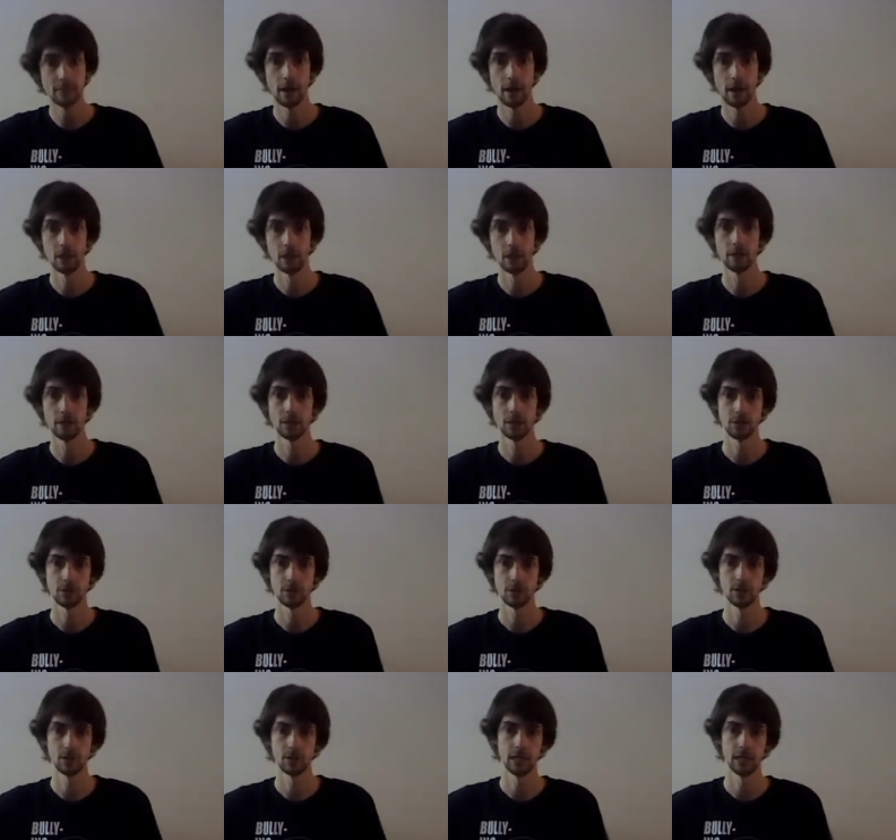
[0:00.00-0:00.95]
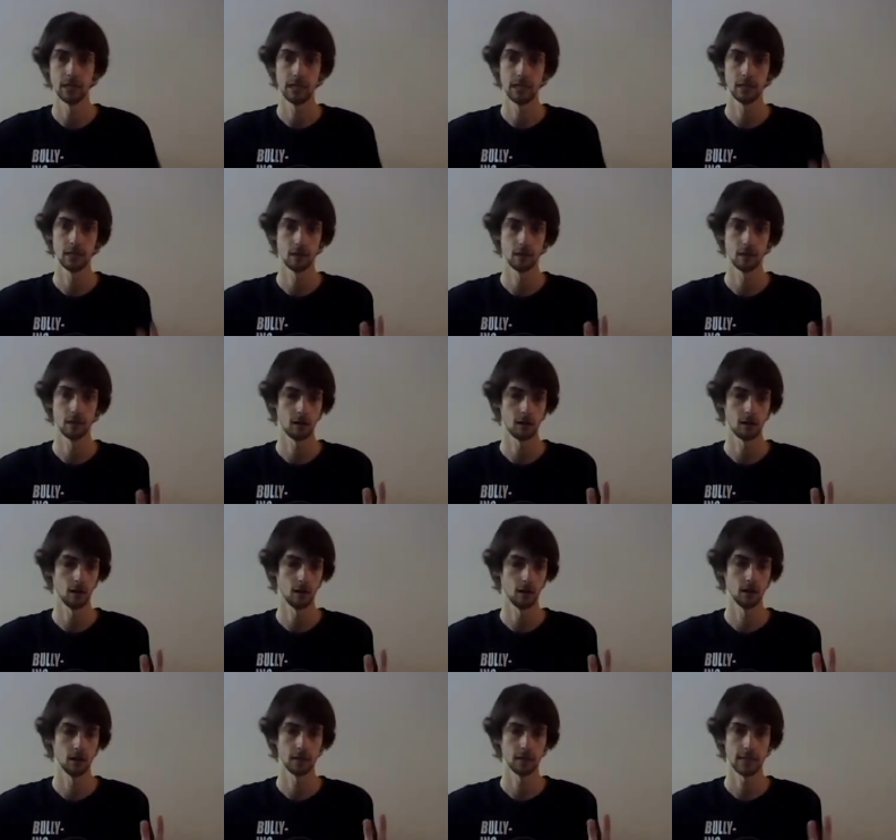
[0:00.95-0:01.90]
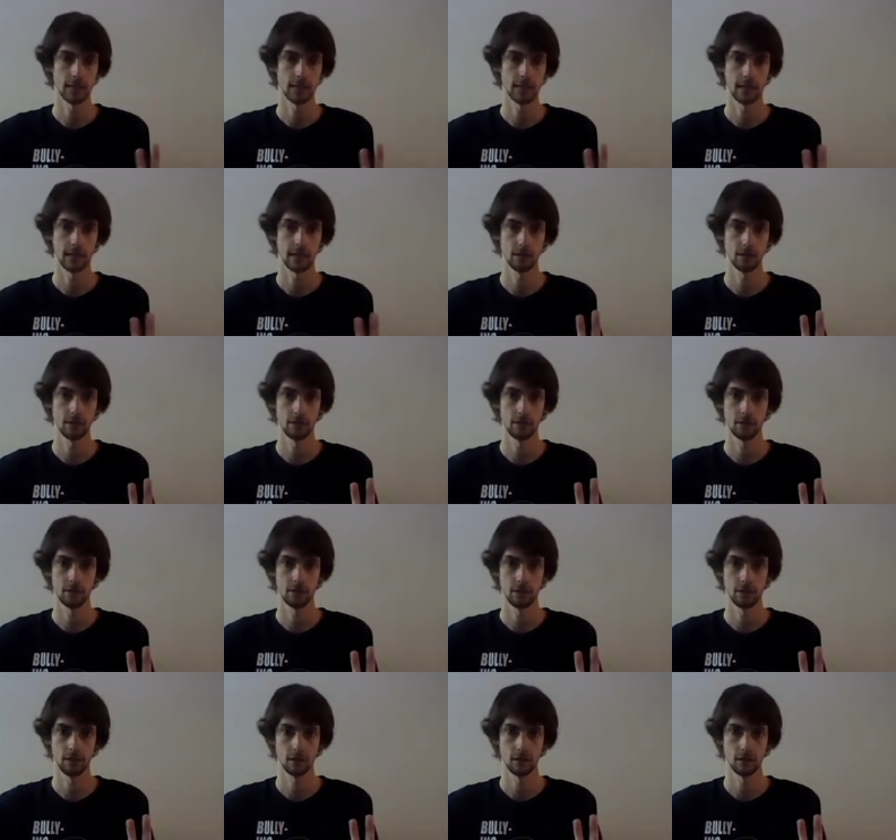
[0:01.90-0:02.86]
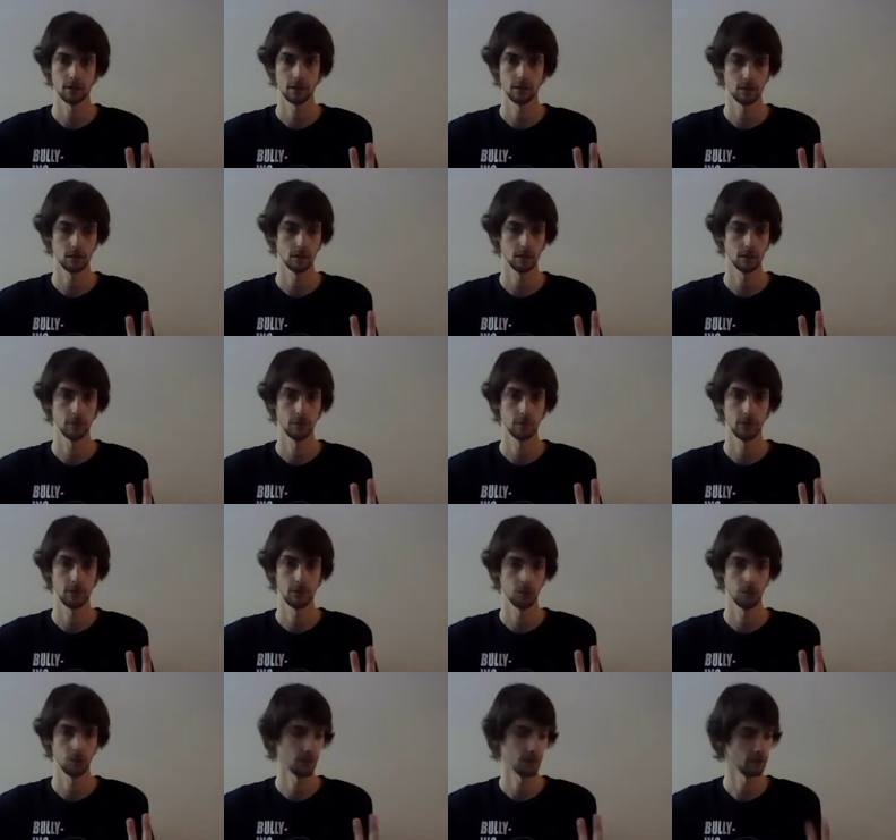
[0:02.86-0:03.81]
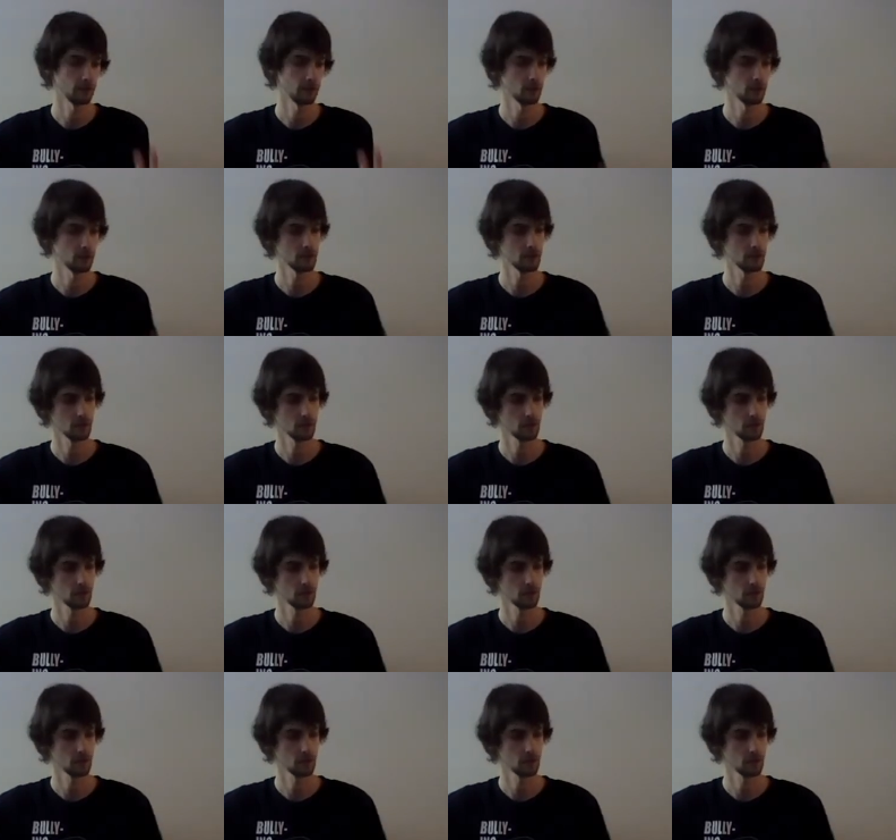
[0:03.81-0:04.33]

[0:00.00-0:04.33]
because we only need our second and third fingers, the middle and ring fingers.